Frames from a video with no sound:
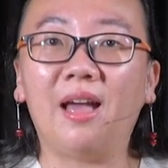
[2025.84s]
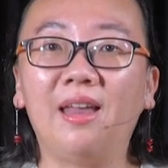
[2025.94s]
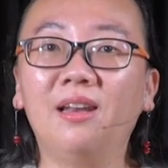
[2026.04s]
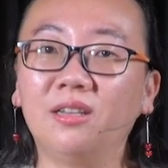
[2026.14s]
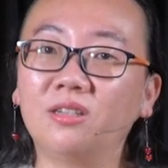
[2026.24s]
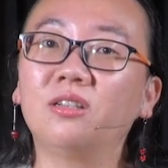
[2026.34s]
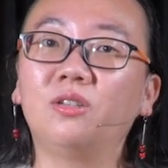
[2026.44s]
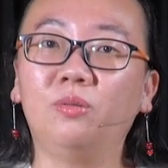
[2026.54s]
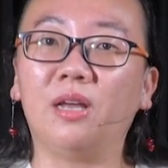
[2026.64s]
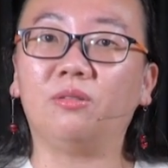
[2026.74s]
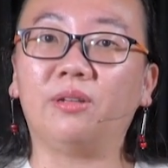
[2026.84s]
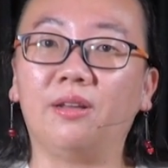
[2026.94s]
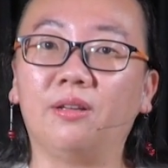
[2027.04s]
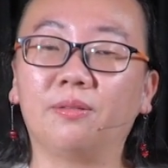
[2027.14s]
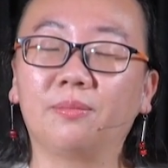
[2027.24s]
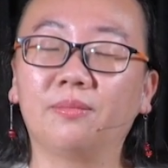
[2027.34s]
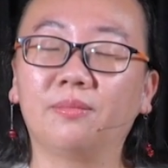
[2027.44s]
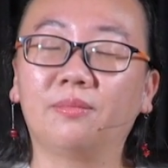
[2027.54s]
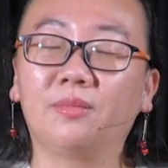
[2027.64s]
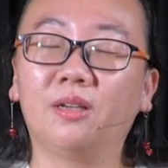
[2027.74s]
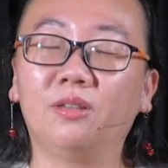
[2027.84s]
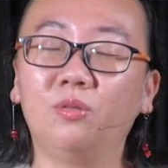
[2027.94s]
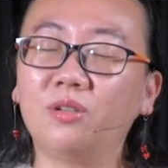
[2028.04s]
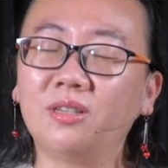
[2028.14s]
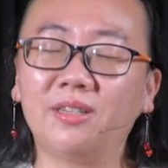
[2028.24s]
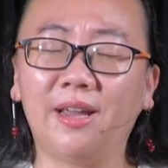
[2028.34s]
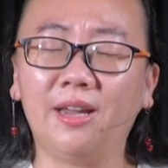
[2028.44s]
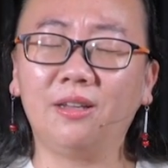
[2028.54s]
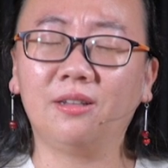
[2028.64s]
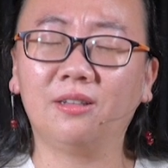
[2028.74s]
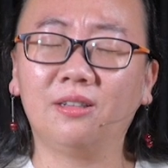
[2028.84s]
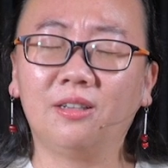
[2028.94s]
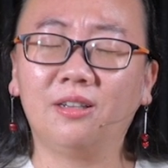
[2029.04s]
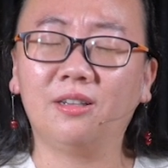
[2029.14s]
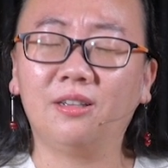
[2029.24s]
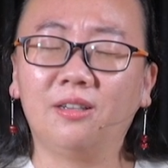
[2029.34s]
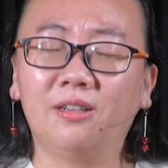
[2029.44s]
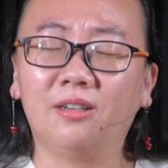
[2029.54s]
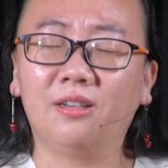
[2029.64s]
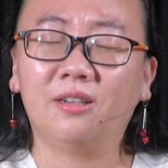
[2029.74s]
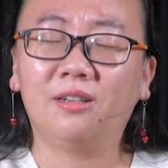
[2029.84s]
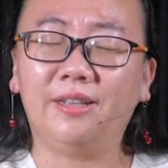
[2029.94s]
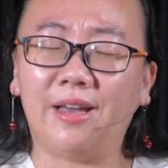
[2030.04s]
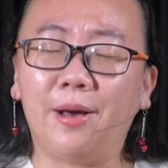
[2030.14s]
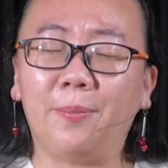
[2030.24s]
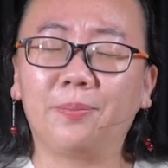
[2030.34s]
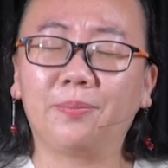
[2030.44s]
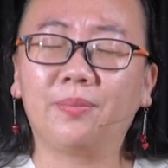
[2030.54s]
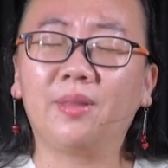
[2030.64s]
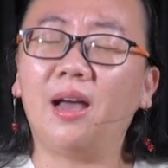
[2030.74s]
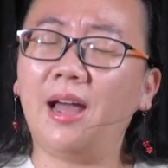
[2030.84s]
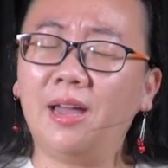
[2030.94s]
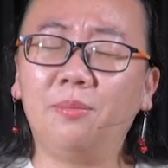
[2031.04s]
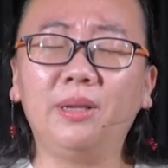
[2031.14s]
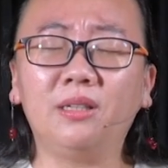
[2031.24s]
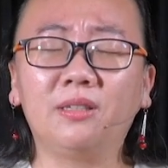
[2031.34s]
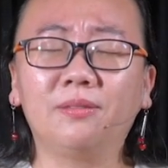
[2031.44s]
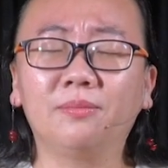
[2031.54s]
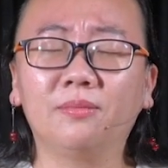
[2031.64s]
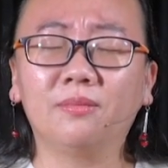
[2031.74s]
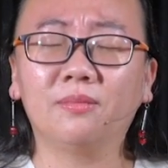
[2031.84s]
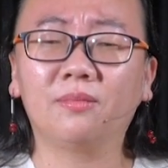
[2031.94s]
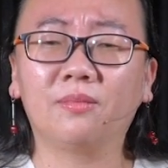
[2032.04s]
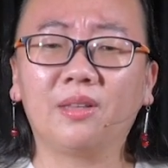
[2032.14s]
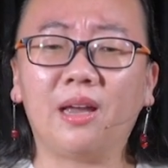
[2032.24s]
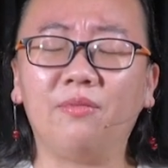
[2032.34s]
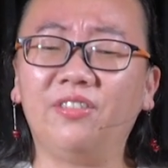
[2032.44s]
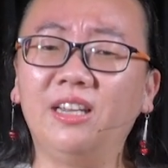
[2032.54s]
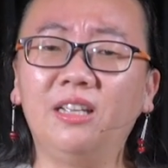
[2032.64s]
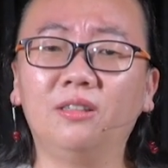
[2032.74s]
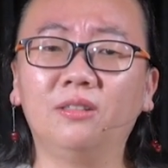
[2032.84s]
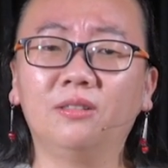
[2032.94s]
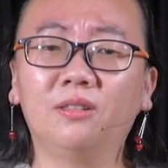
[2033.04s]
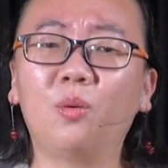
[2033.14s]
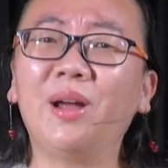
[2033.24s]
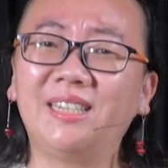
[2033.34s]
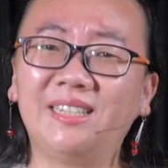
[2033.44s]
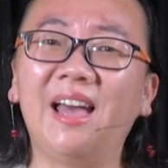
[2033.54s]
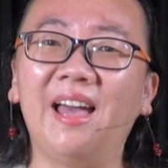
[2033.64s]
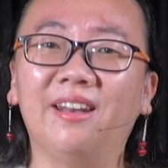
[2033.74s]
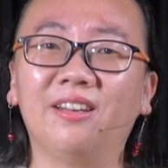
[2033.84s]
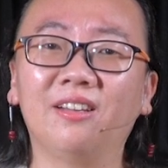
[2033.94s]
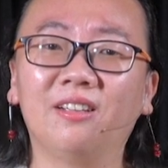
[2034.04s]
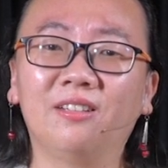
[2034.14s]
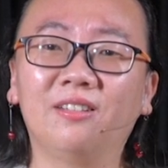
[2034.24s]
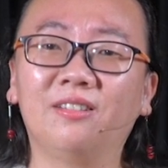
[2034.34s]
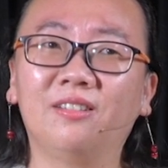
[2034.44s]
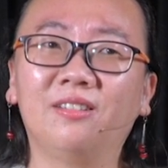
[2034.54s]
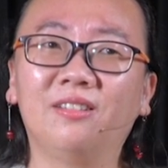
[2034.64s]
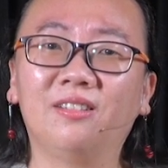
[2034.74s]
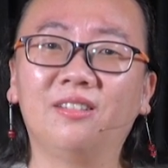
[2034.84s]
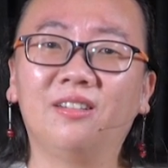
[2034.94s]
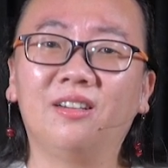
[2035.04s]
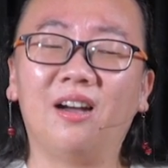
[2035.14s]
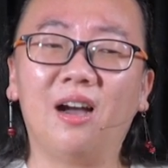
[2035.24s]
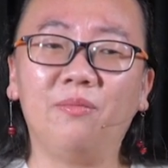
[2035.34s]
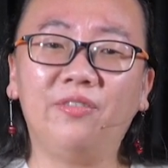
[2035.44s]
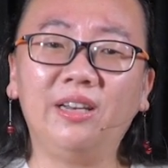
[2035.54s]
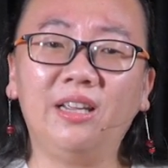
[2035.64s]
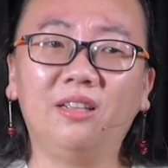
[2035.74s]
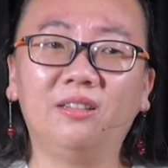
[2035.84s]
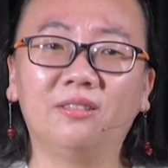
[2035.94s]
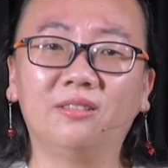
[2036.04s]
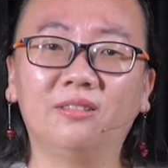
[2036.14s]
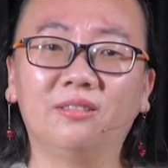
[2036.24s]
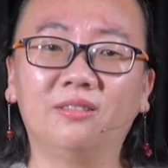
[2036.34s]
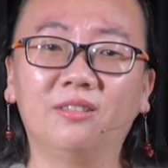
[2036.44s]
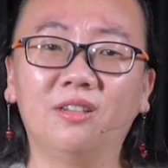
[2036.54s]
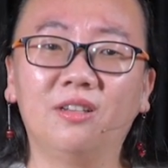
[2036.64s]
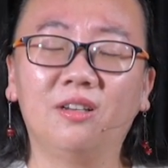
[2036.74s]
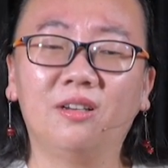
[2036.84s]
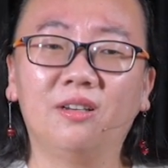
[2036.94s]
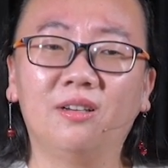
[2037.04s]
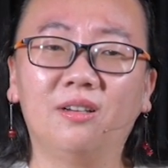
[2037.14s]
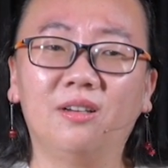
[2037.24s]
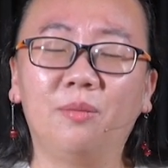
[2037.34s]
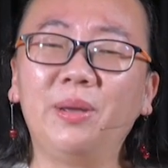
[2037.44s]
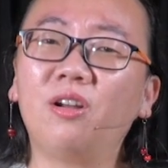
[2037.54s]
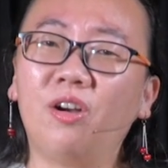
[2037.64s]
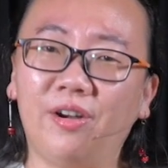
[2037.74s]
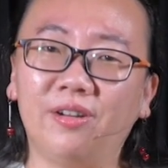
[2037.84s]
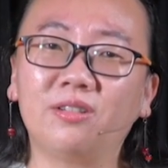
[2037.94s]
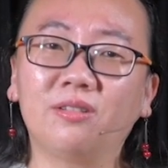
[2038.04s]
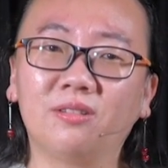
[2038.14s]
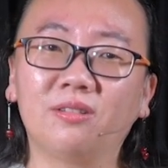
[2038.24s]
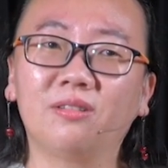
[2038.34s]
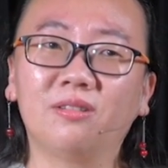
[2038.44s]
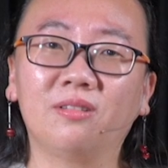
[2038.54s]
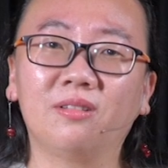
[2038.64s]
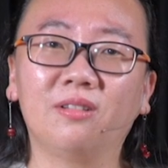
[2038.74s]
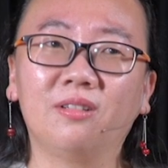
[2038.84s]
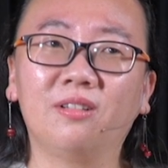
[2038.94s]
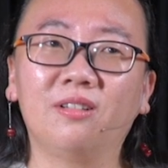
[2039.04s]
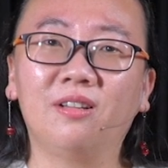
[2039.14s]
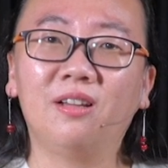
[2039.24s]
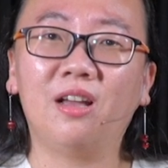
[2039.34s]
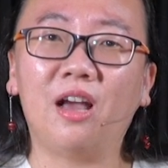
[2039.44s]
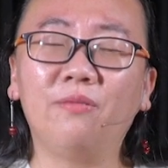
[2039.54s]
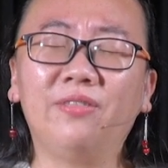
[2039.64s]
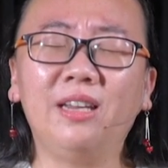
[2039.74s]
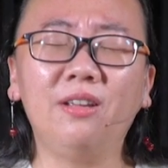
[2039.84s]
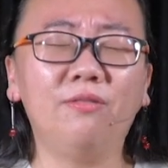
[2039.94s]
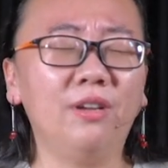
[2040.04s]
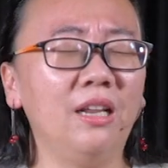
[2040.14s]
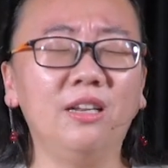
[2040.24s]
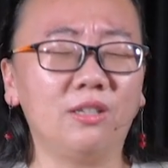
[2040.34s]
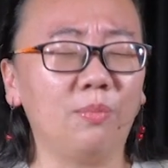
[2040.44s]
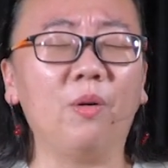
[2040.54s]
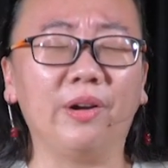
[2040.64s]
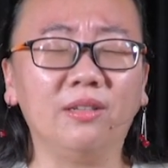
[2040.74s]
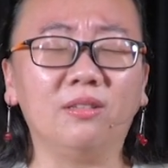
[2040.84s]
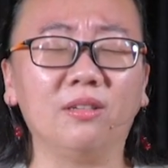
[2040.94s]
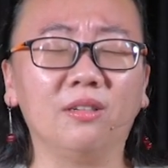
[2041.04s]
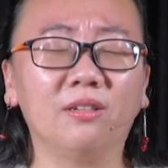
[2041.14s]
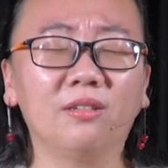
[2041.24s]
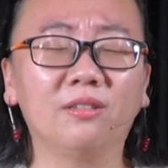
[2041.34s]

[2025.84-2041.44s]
And let's just do that together. To just say, yeah, I admit I'm feeling quite sad. I'm feeling a bit hurt. I'm feeling really disappointed.